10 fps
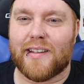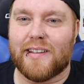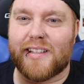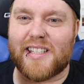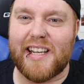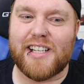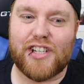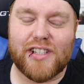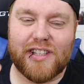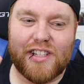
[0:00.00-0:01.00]
the
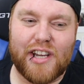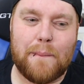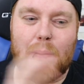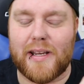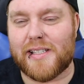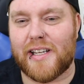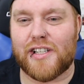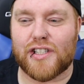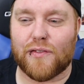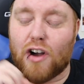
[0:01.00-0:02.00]
teachers, the Japanese
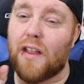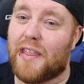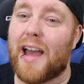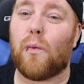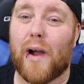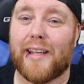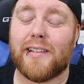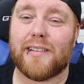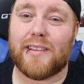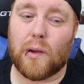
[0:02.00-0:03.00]
teachers, have got their
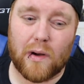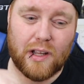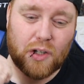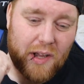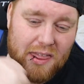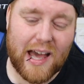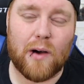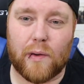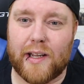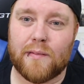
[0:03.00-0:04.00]
way. They want to do it
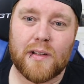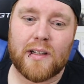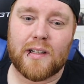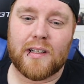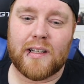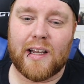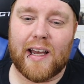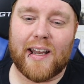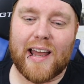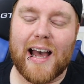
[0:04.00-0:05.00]
that way.
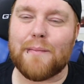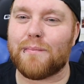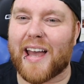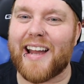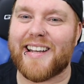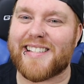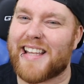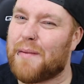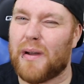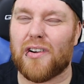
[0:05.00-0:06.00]
And I'm kind of
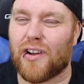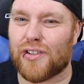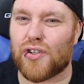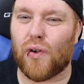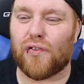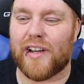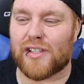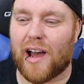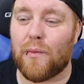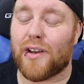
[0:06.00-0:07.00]
saying, a bit of a control freak,
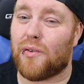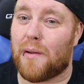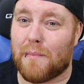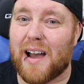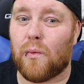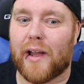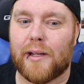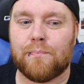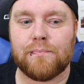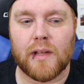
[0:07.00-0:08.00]
so I want to do it my
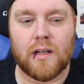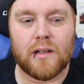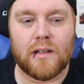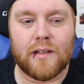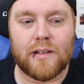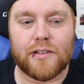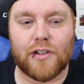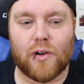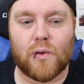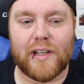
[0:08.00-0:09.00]
way.
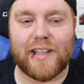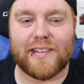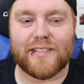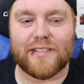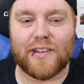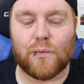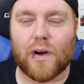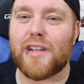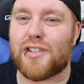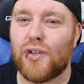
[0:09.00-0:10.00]
So,
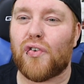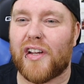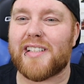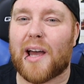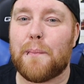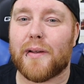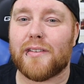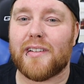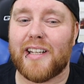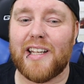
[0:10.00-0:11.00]
one of two things
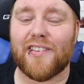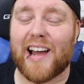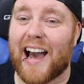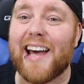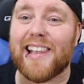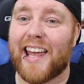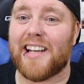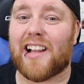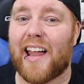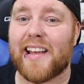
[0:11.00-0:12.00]
happened. Either I
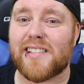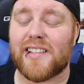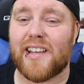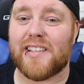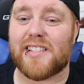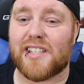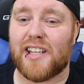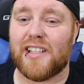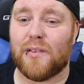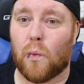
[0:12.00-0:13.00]
led class as
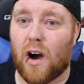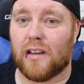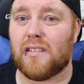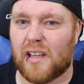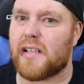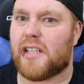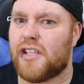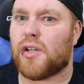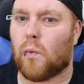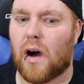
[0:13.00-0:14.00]
T1, like
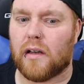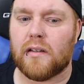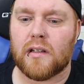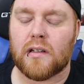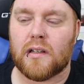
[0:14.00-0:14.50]
teacher one,